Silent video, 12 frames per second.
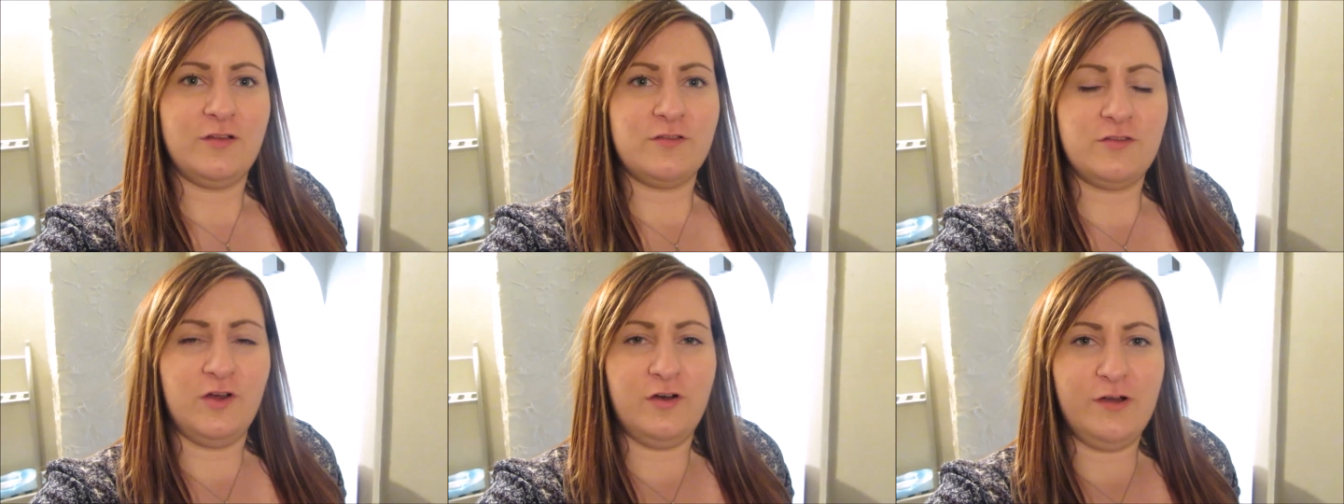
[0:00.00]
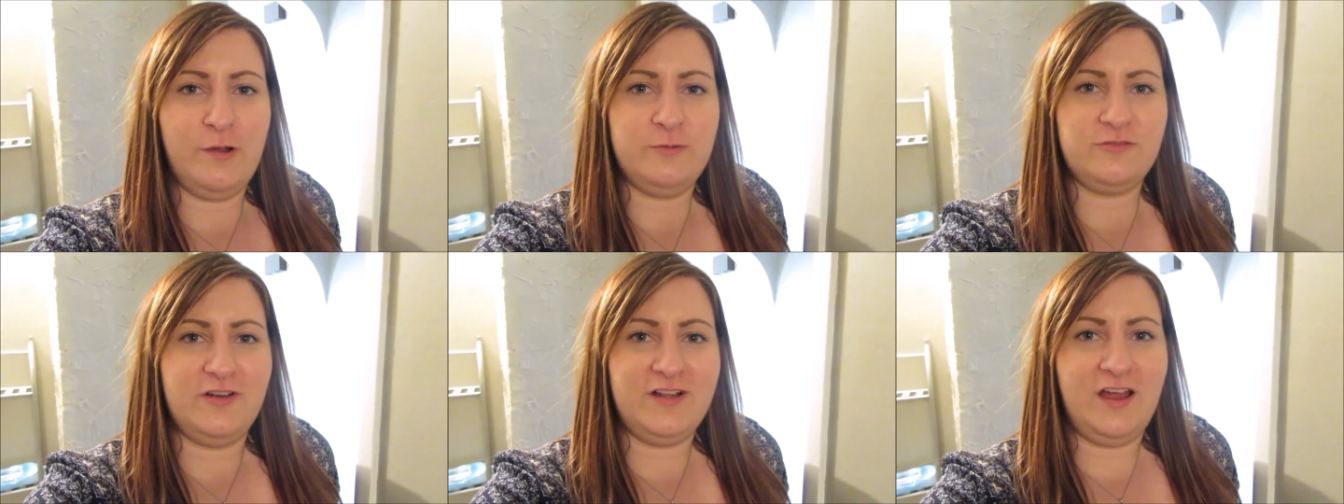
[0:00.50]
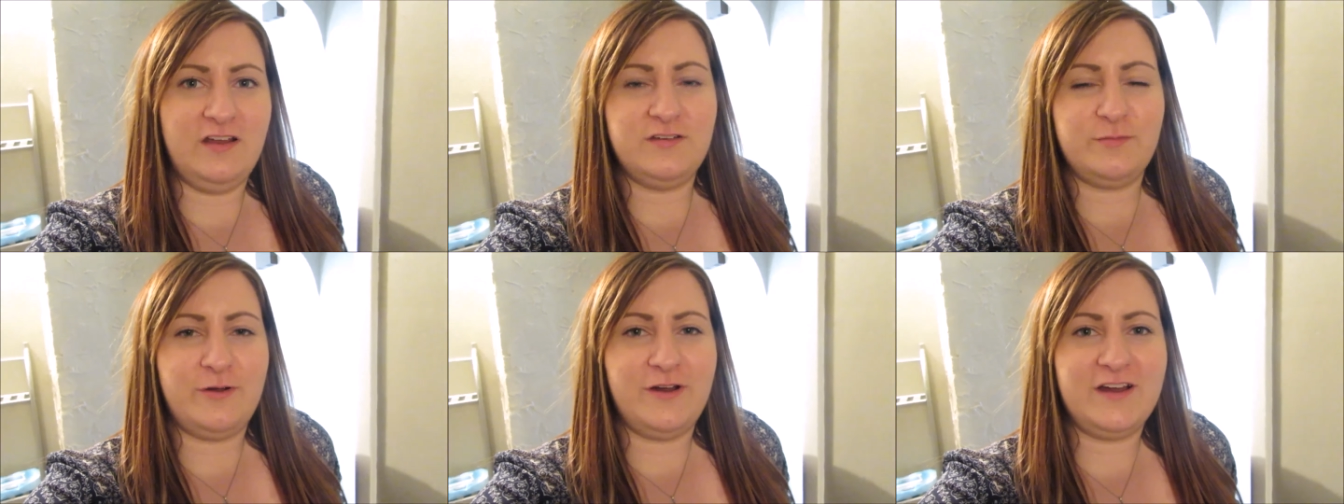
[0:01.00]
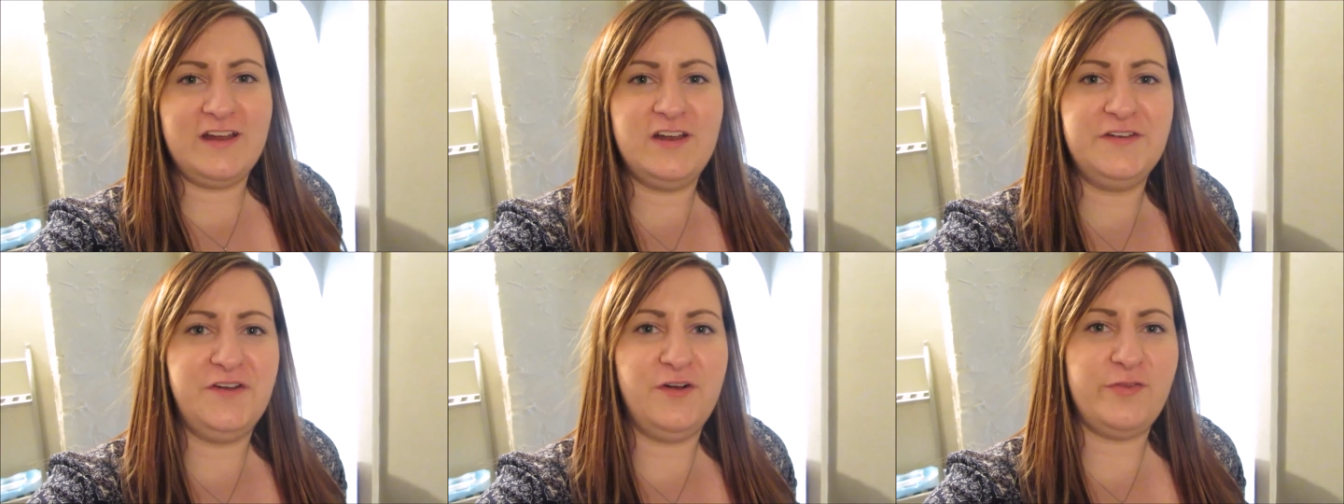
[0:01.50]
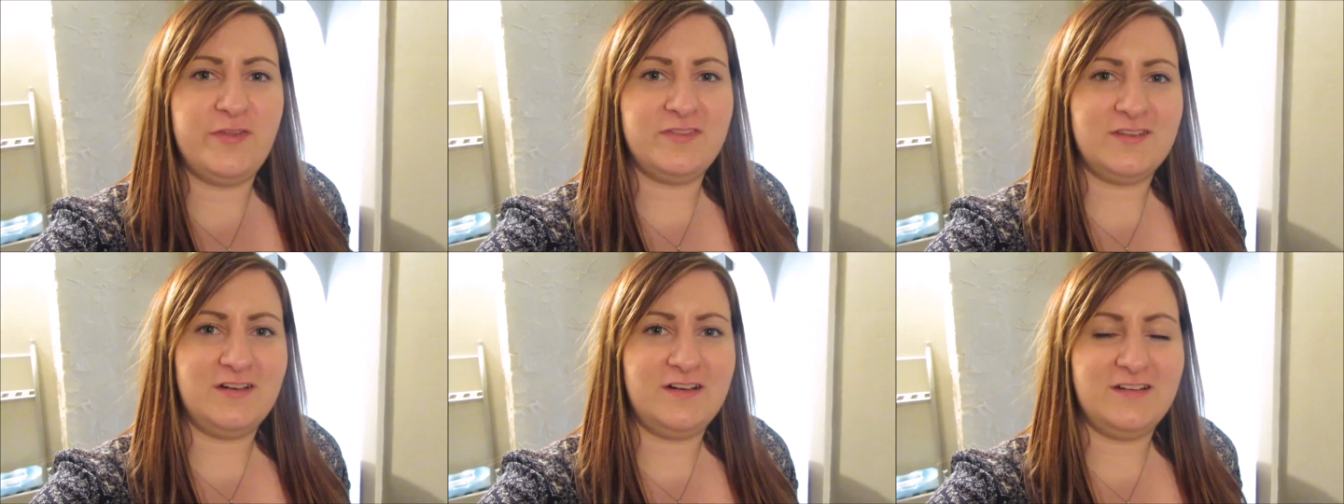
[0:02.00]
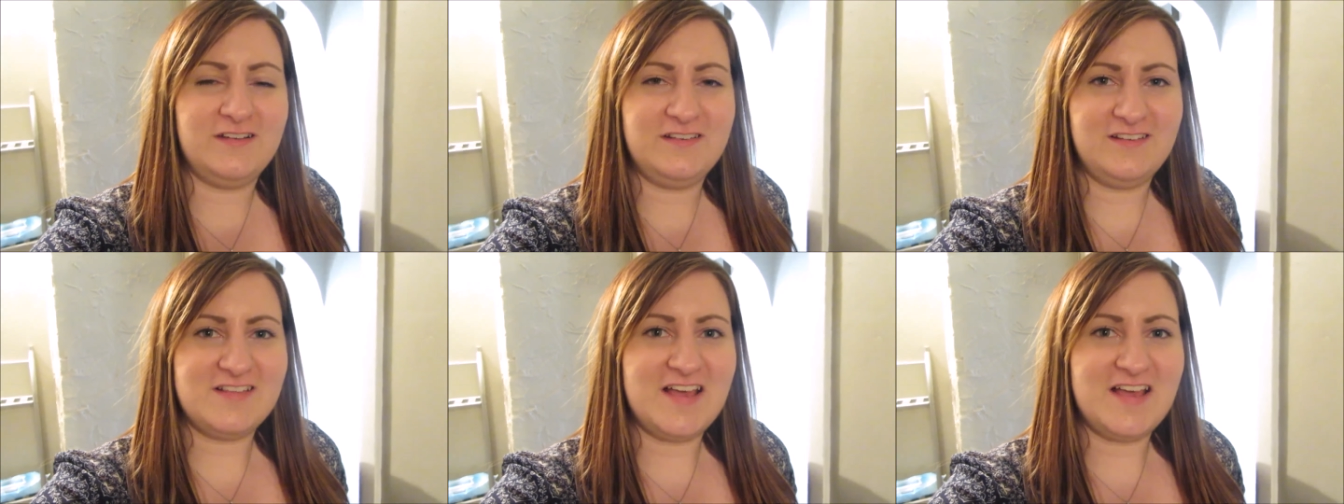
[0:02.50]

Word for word: So it was really hard to work knowing that there is a